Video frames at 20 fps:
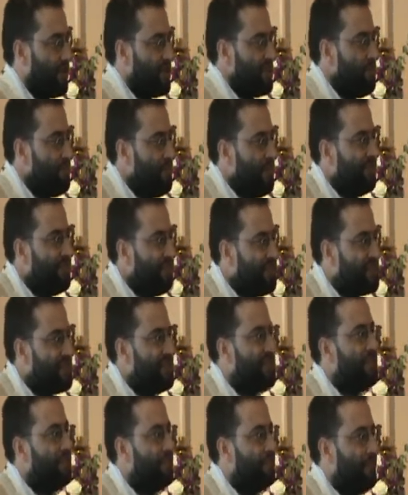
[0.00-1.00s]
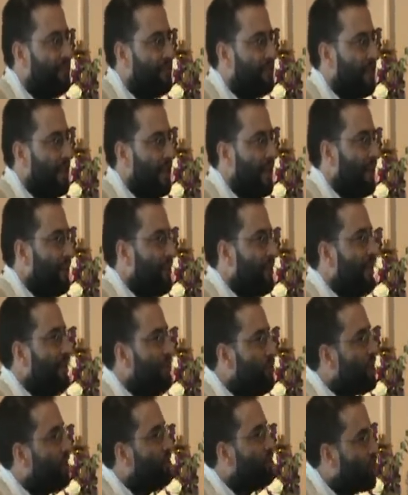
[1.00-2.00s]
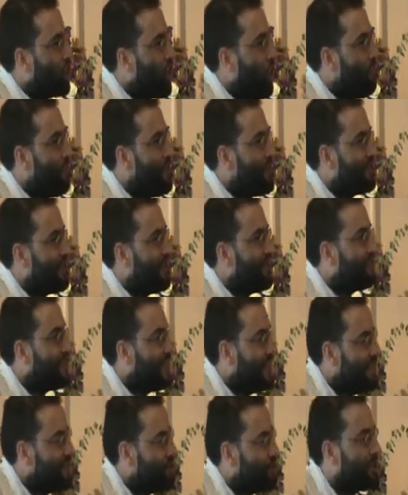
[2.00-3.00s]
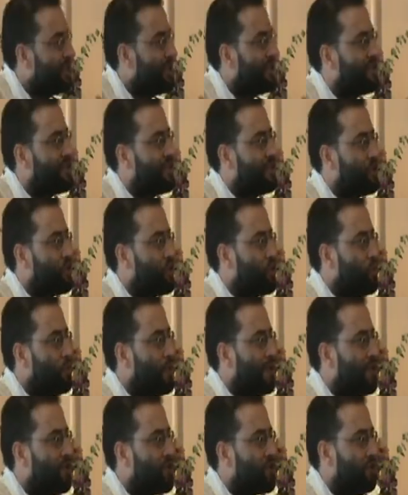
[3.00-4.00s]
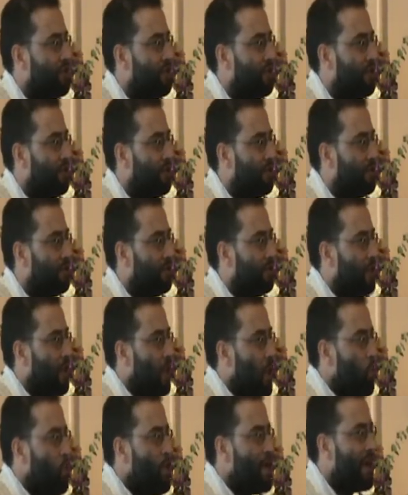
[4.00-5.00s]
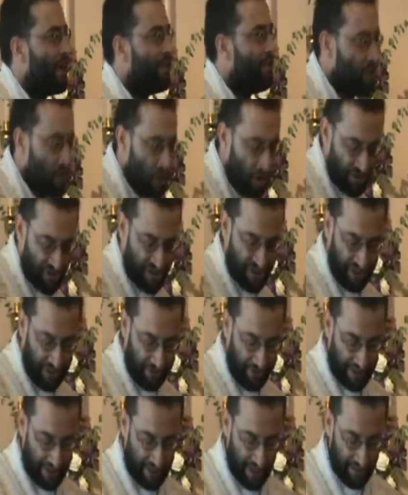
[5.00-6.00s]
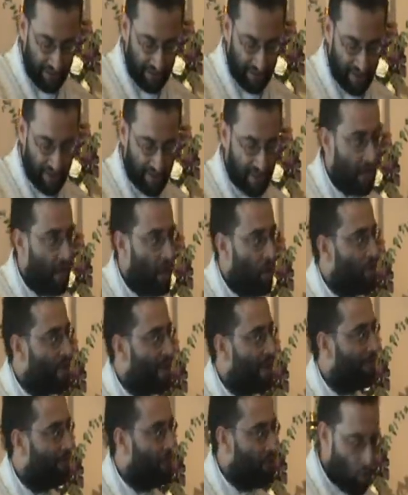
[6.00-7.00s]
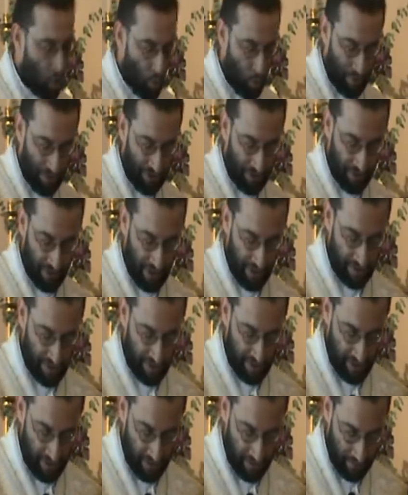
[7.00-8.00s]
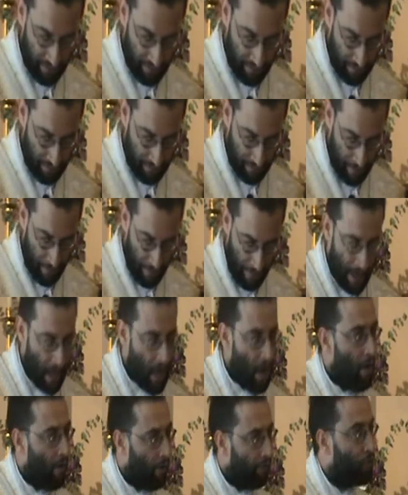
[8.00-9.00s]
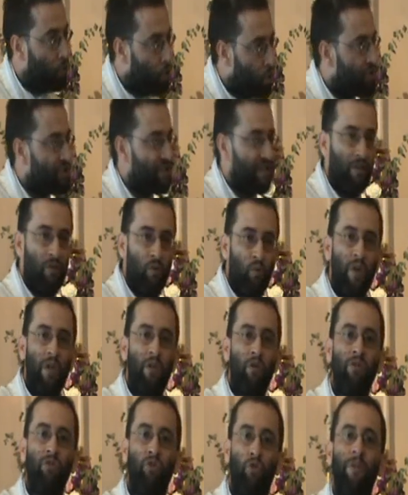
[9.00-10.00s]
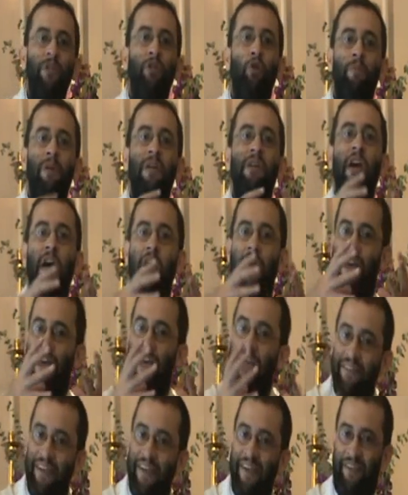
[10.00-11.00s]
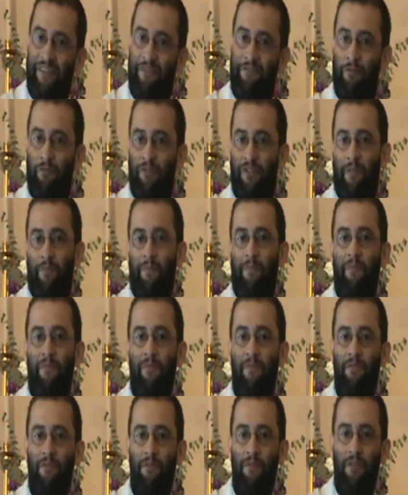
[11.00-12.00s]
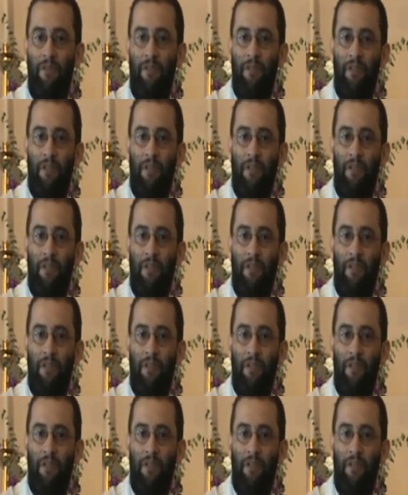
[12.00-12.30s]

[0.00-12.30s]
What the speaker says: They are simply deceived. And in a complicated, intricate situation. We are not sedevacantist. We have no bitterness. Of course, we are going to be a big headache for them.